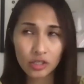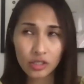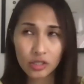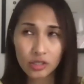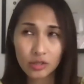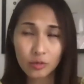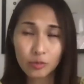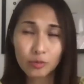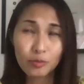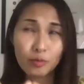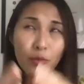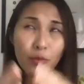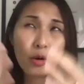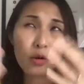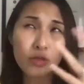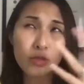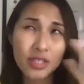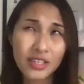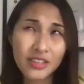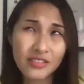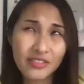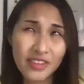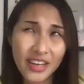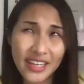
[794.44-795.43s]

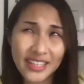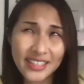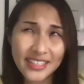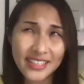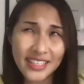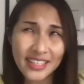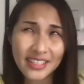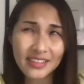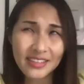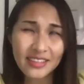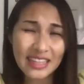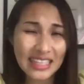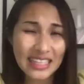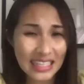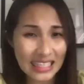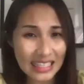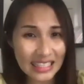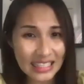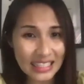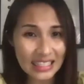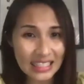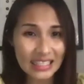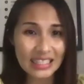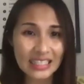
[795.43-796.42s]
motivating
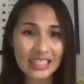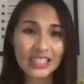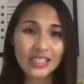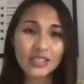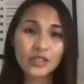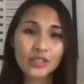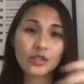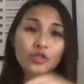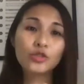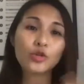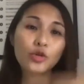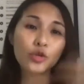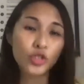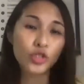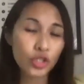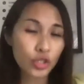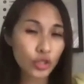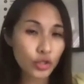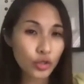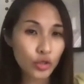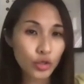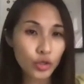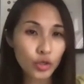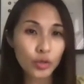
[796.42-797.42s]
leader in your social
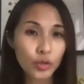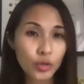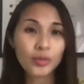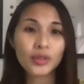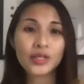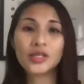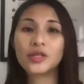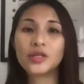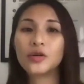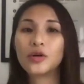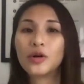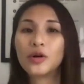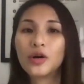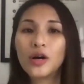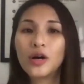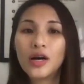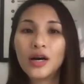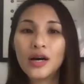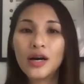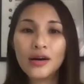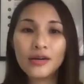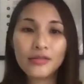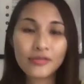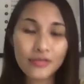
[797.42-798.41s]
group, in your
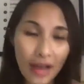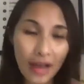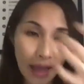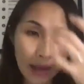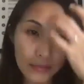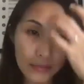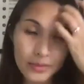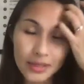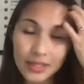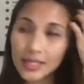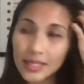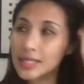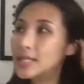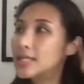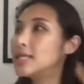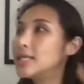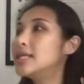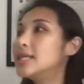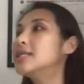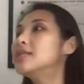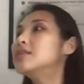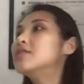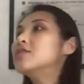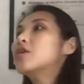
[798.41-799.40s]
family,
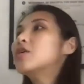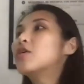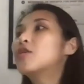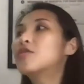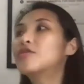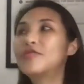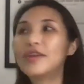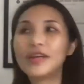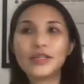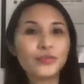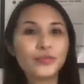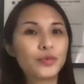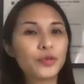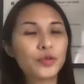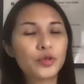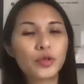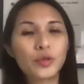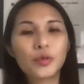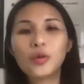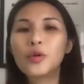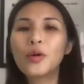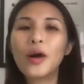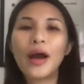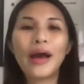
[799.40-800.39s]
in your Facebook
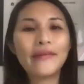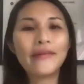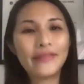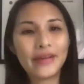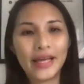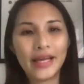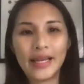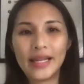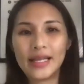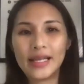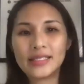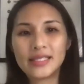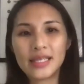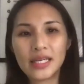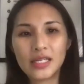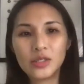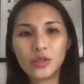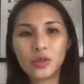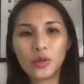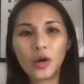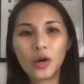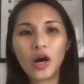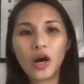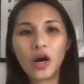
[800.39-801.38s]
group, whoever it is that
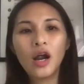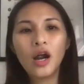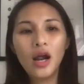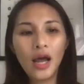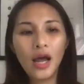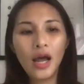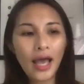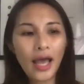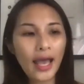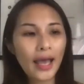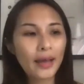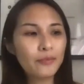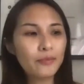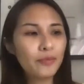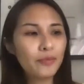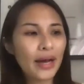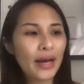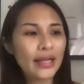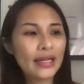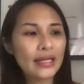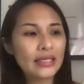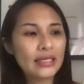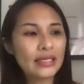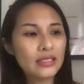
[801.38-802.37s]
you are.
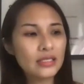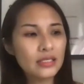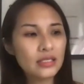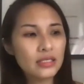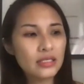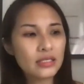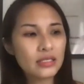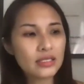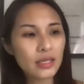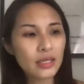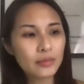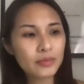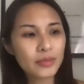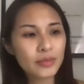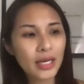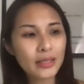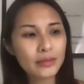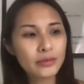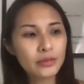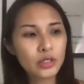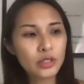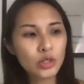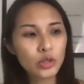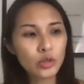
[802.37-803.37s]
But
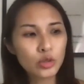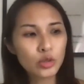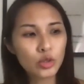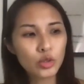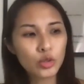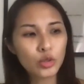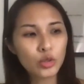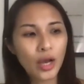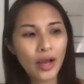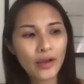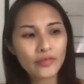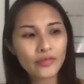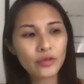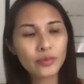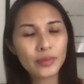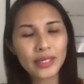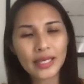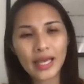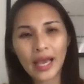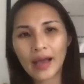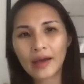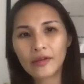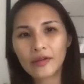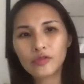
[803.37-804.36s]
sometimes you do have to be
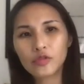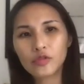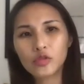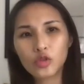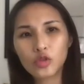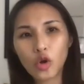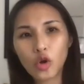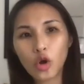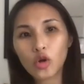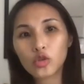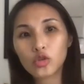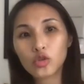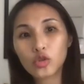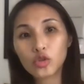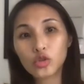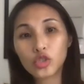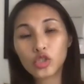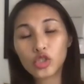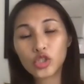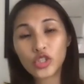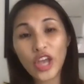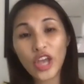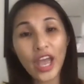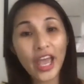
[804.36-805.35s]
careful not to
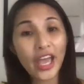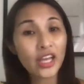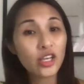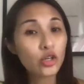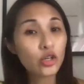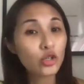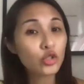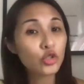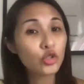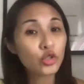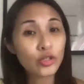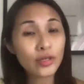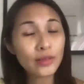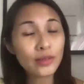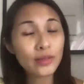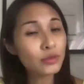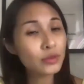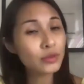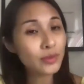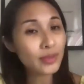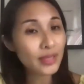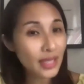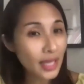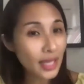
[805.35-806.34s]
share your dreams
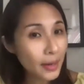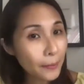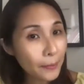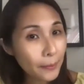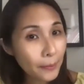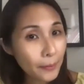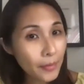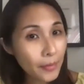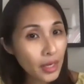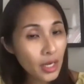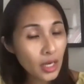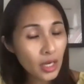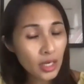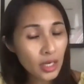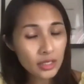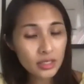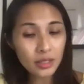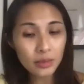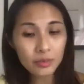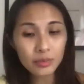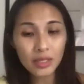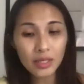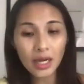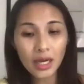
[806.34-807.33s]
with them.
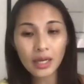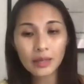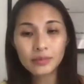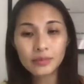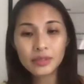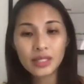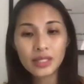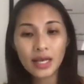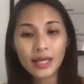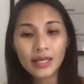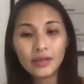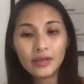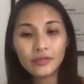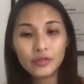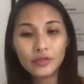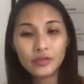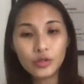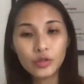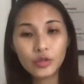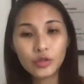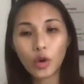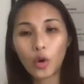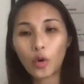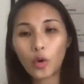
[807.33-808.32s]
Sometimes, like, if you
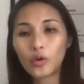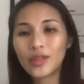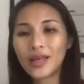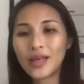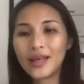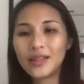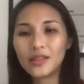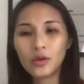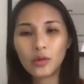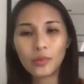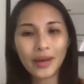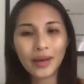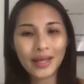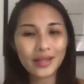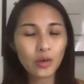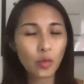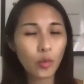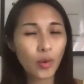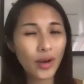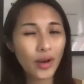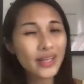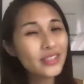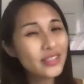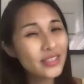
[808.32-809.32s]
know that no matter
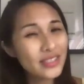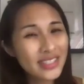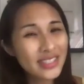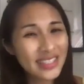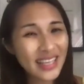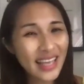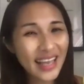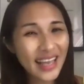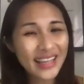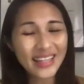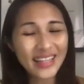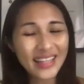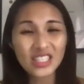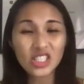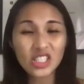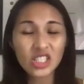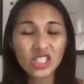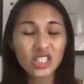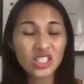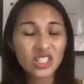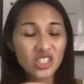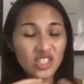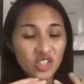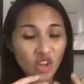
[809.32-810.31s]
what you say, they're
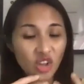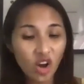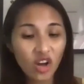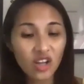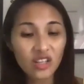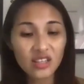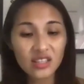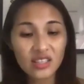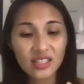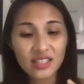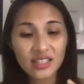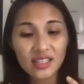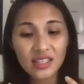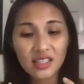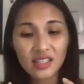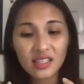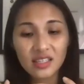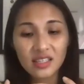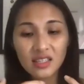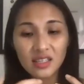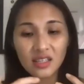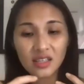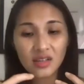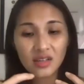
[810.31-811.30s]
just not the
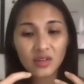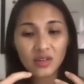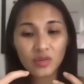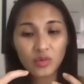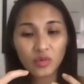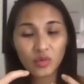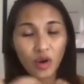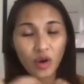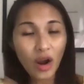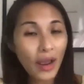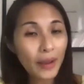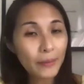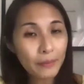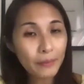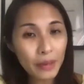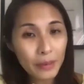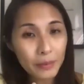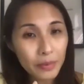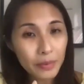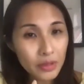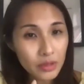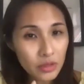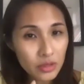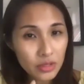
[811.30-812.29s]
right
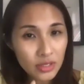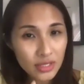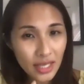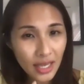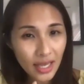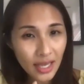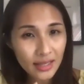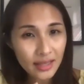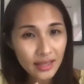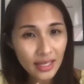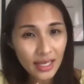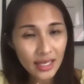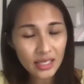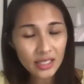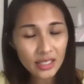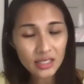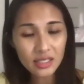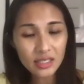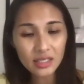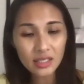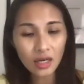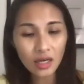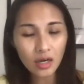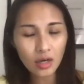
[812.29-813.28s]
people to say
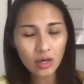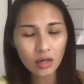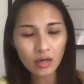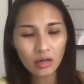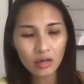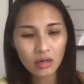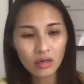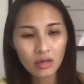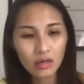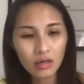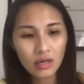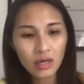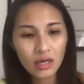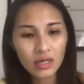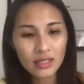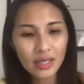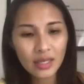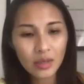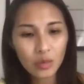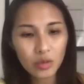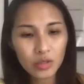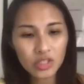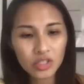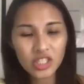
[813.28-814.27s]
things, or
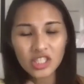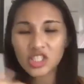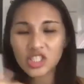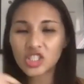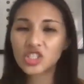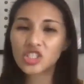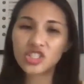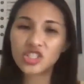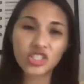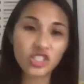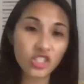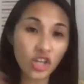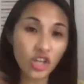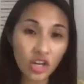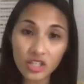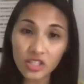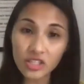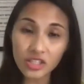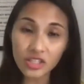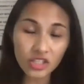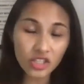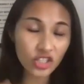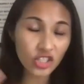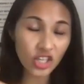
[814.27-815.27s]
they will just
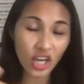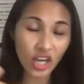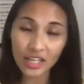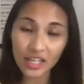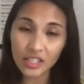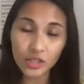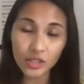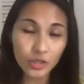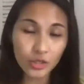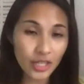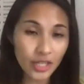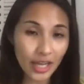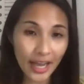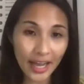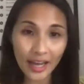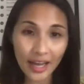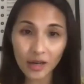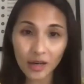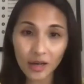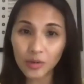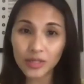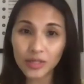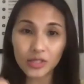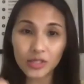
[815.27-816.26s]
shut you
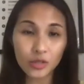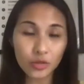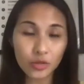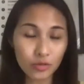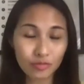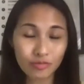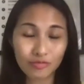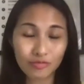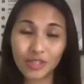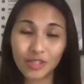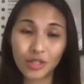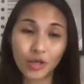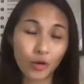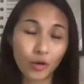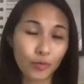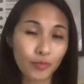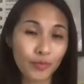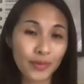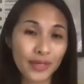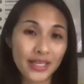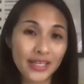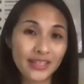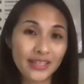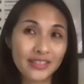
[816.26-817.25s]
down when you
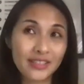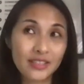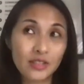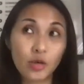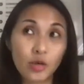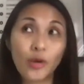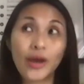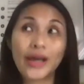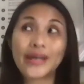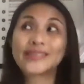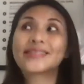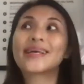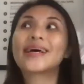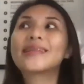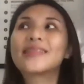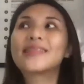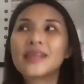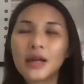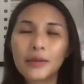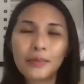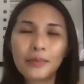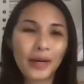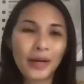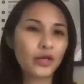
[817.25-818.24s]
be so
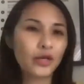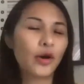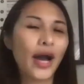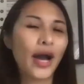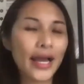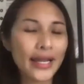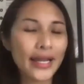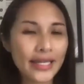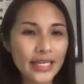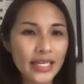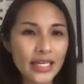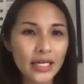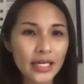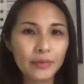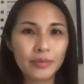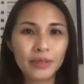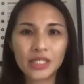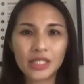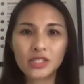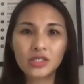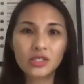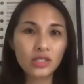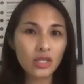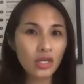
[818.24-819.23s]
excited about your idea.
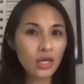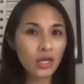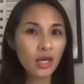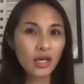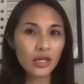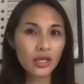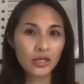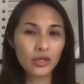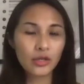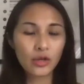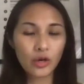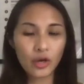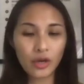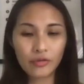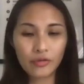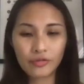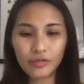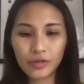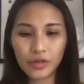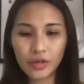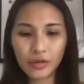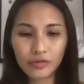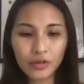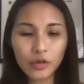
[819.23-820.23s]
Because
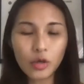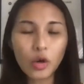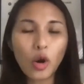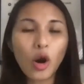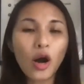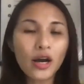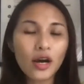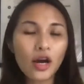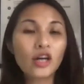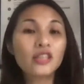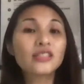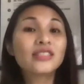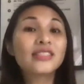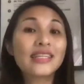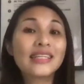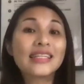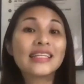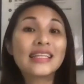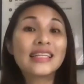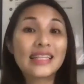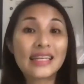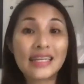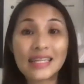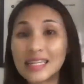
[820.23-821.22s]
if you are
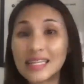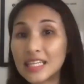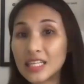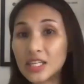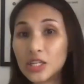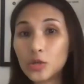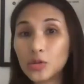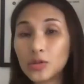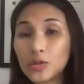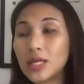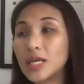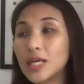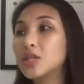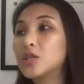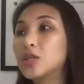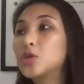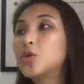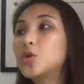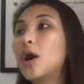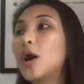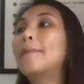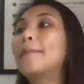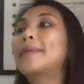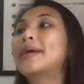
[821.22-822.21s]
constantly learning new things,
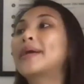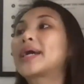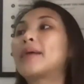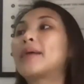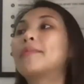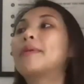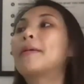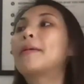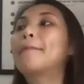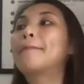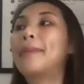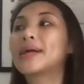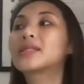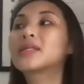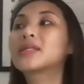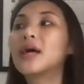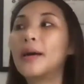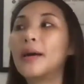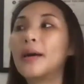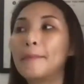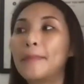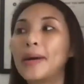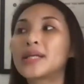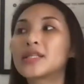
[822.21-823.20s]
you are becoming better
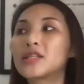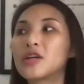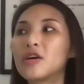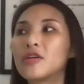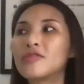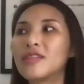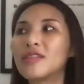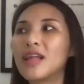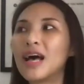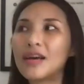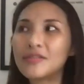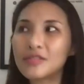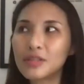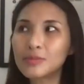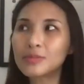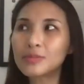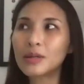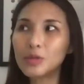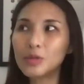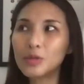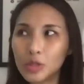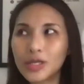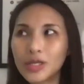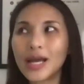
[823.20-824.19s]
and better of life.
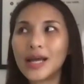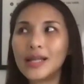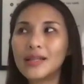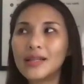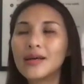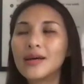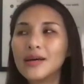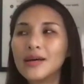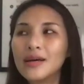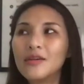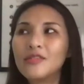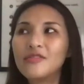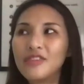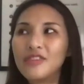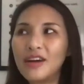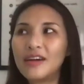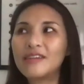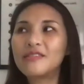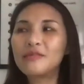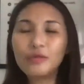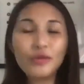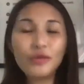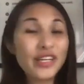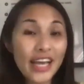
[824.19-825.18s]
Sometimes we
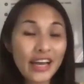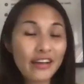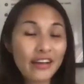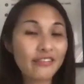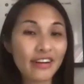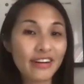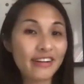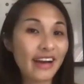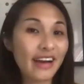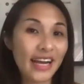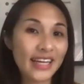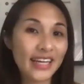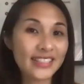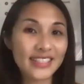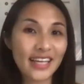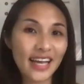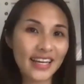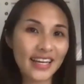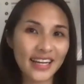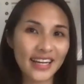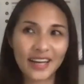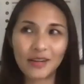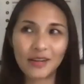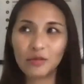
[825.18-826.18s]
get very
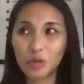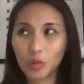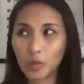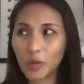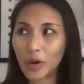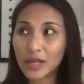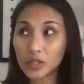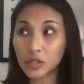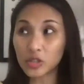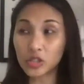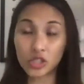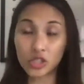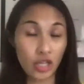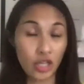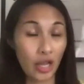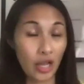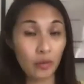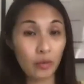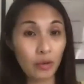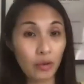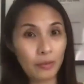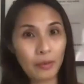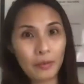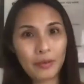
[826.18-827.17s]
excited and we want to share
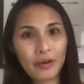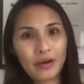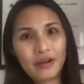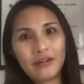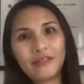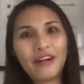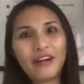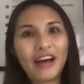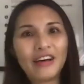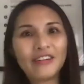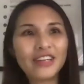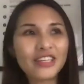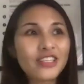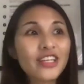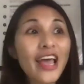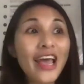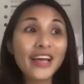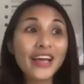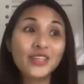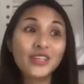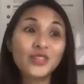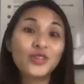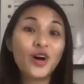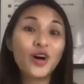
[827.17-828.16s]
with people around us,
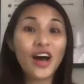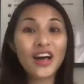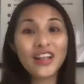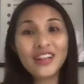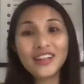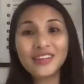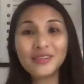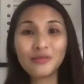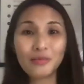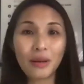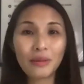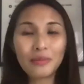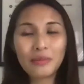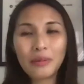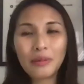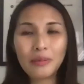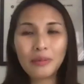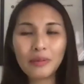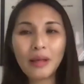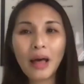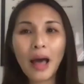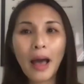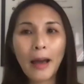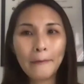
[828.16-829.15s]
hey, I learned about this.
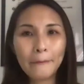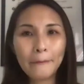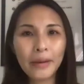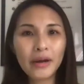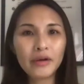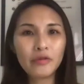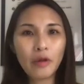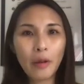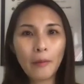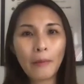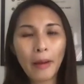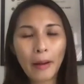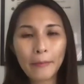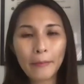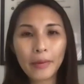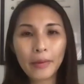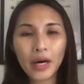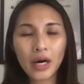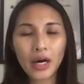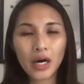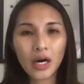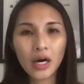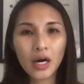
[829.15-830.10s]
But remember,